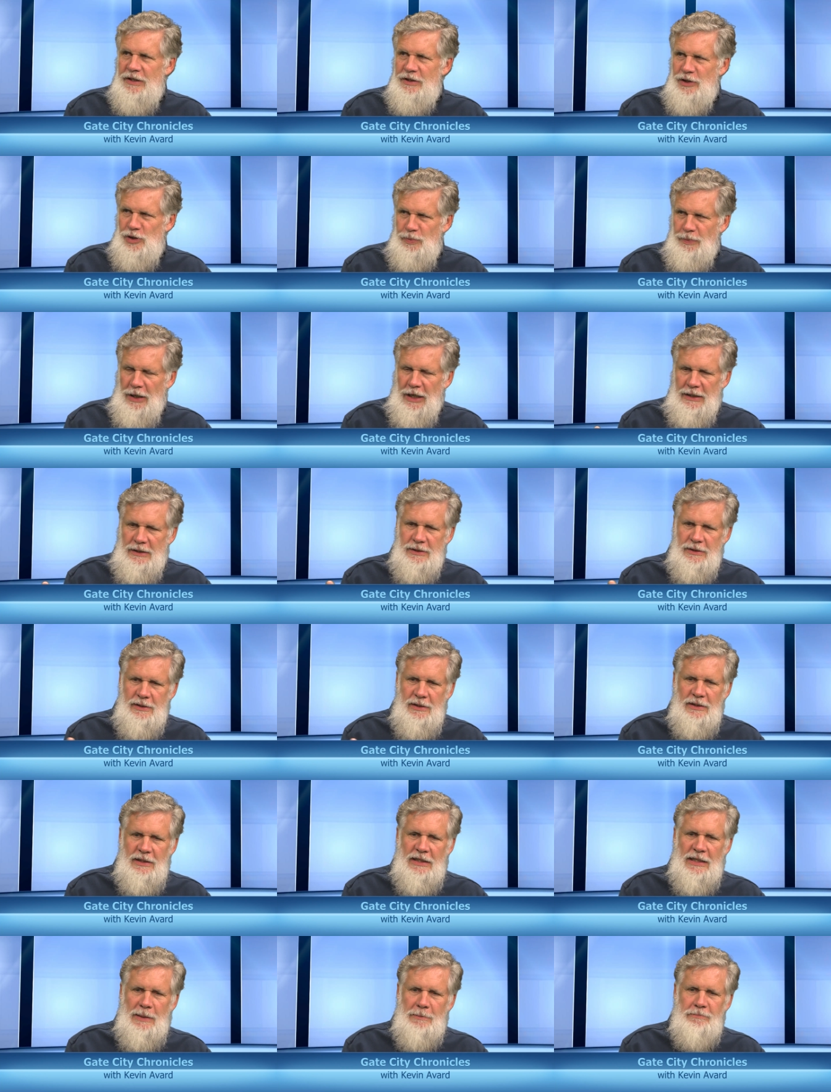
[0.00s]
vintage bikes.
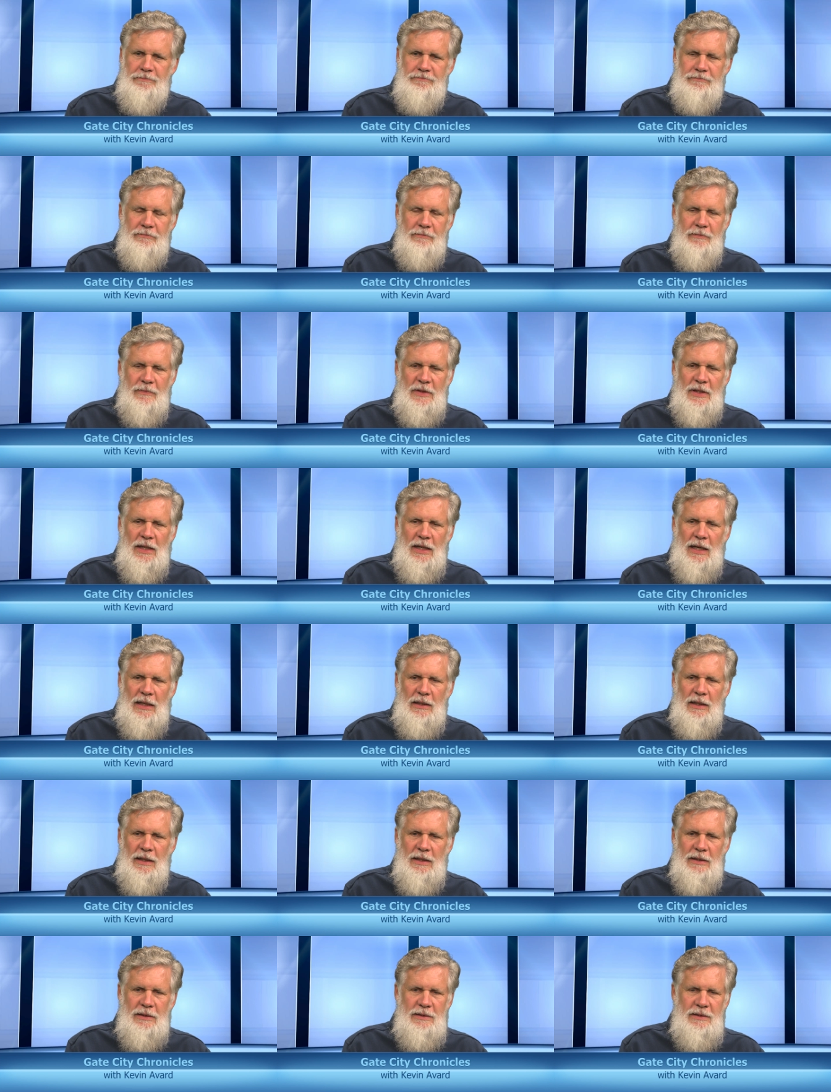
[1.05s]
I
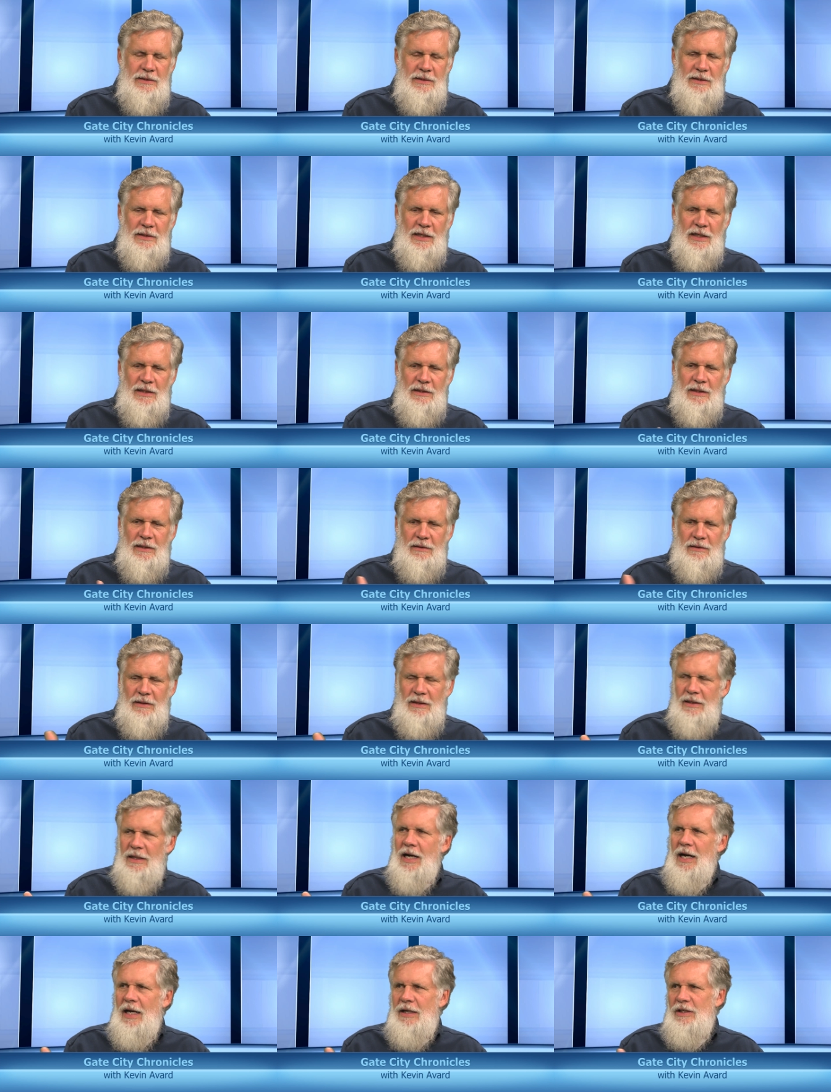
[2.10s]
liked the
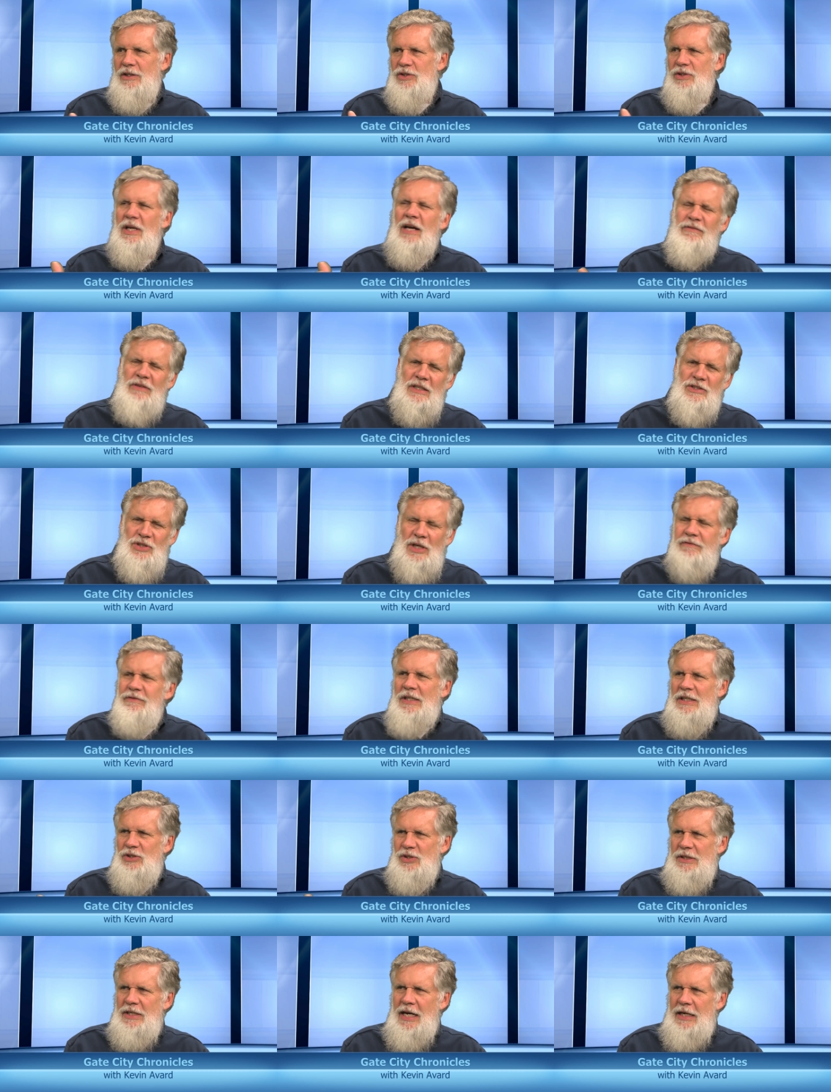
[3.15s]
Honda,
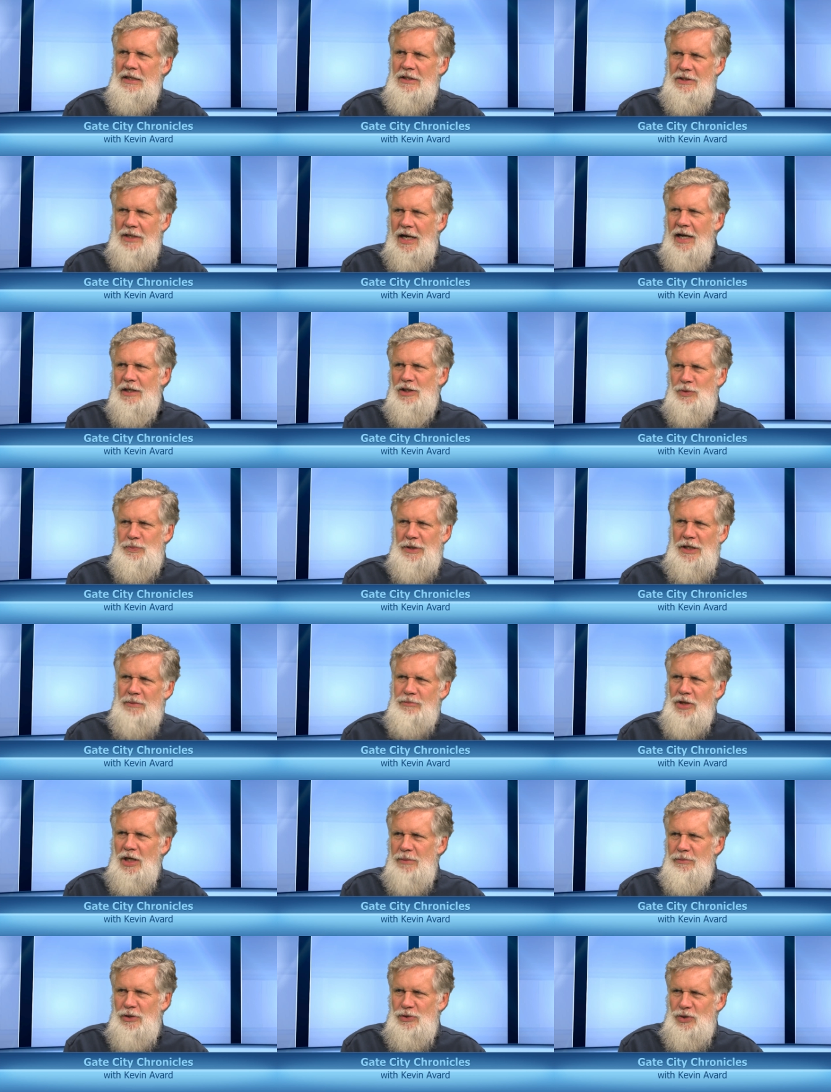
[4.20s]
70s and 80s, Hondas,
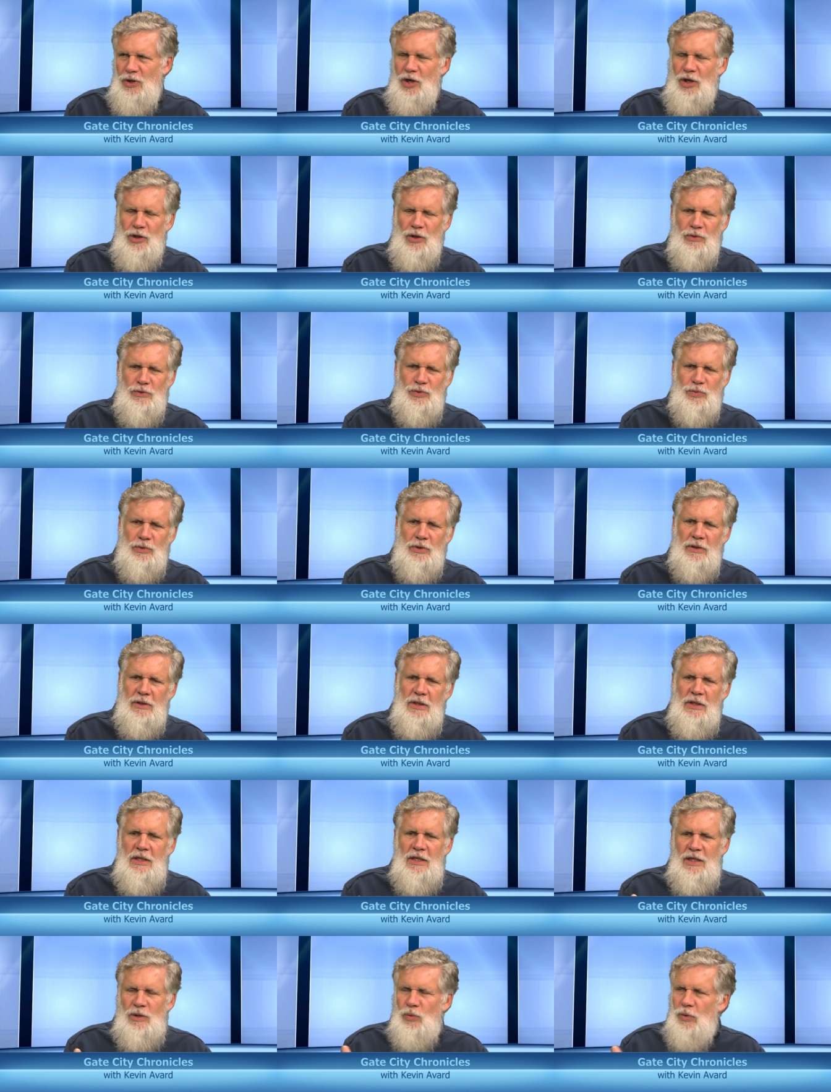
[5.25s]
BMWs, all those were
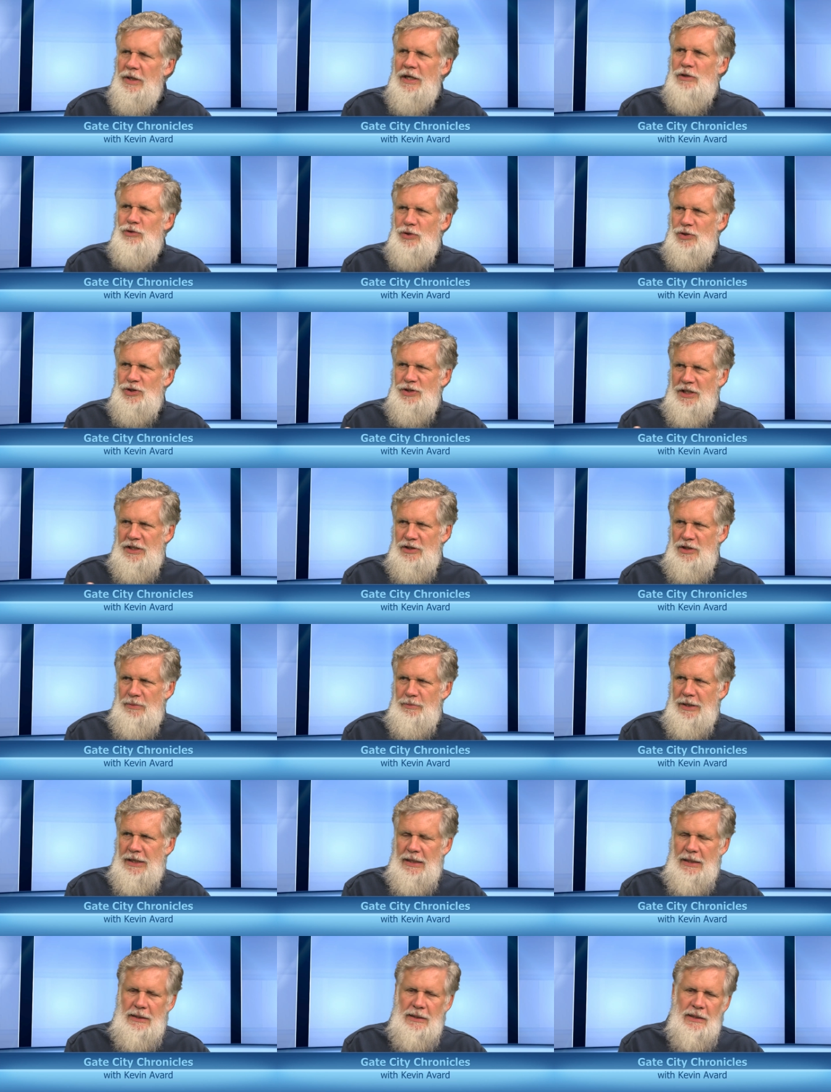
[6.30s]
interesting to
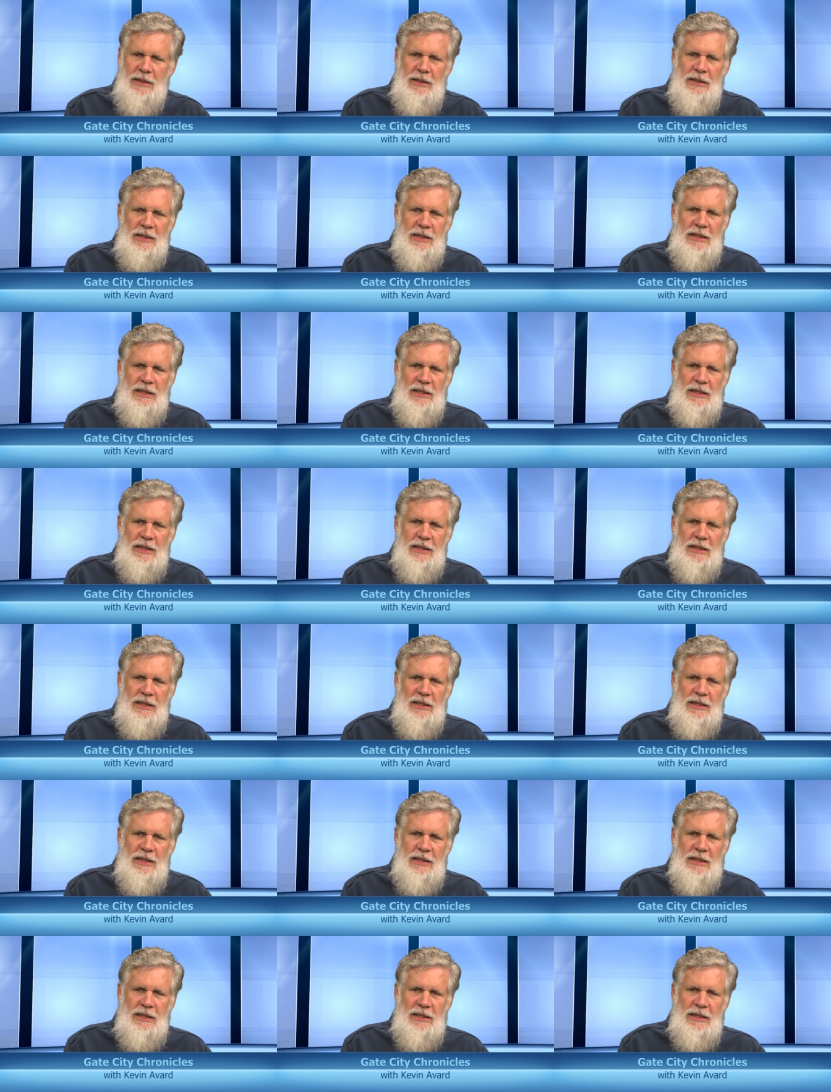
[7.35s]
me. And